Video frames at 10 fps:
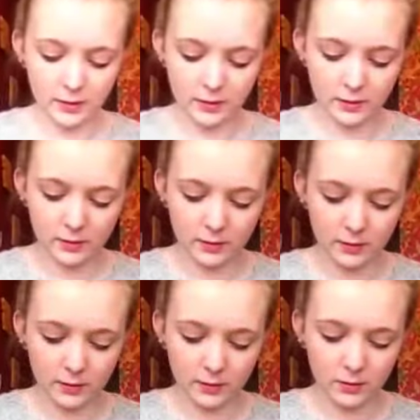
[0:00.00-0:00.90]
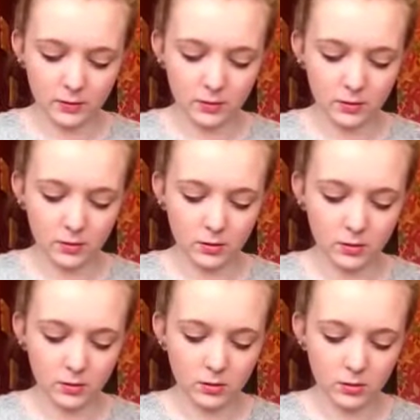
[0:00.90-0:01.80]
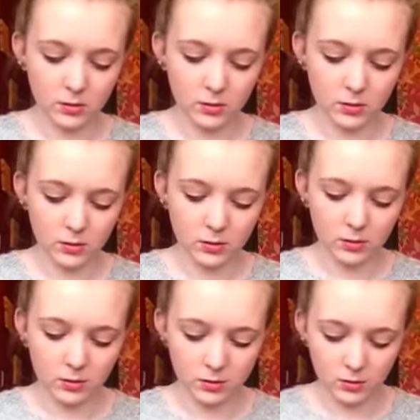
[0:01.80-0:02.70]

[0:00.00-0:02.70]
Nothing is said.